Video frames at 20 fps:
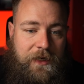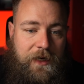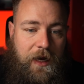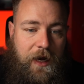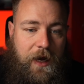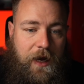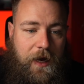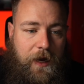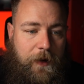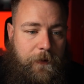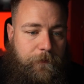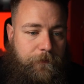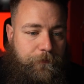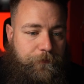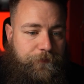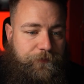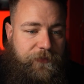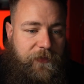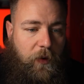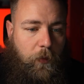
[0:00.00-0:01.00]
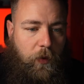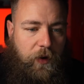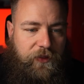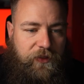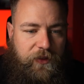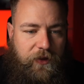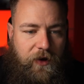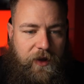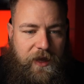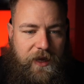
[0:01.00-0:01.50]
One
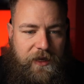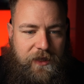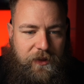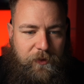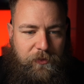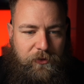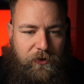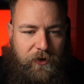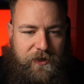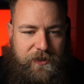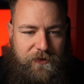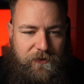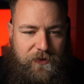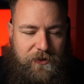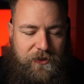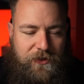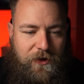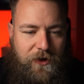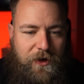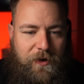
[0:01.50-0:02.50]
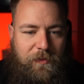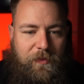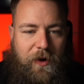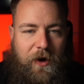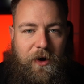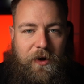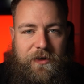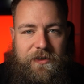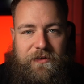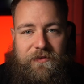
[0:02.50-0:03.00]
thing I hate, the price of certain
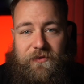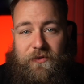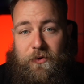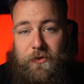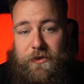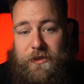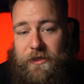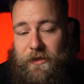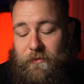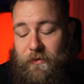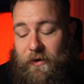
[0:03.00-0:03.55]
parts, unfortunately.